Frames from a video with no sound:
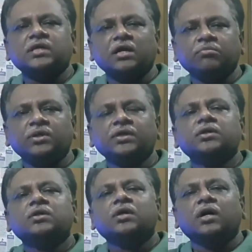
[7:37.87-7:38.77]
can be
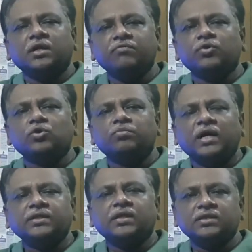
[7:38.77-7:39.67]
reviewed
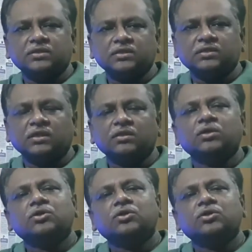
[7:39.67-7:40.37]
by the researcher.